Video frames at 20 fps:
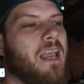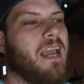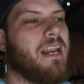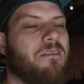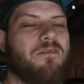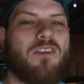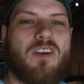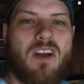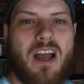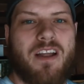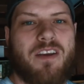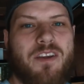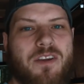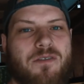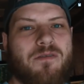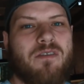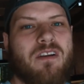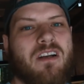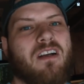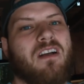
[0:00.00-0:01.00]
And if you're not
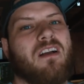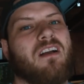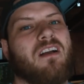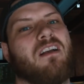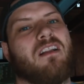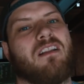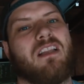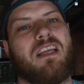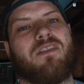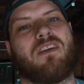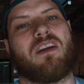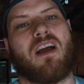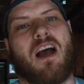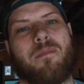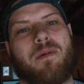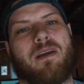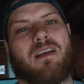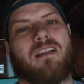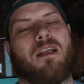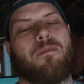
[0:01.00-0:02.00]
new, leave a
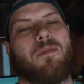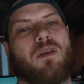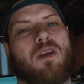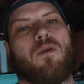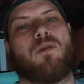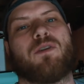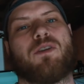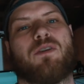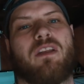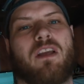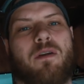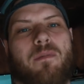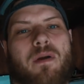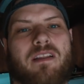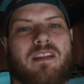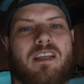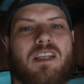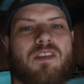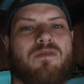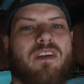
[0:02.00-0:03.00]
comment. Let me know what you think
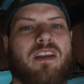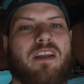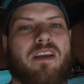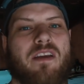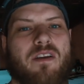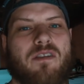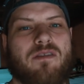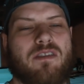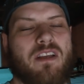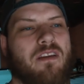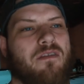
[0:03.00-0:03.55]
about these videos.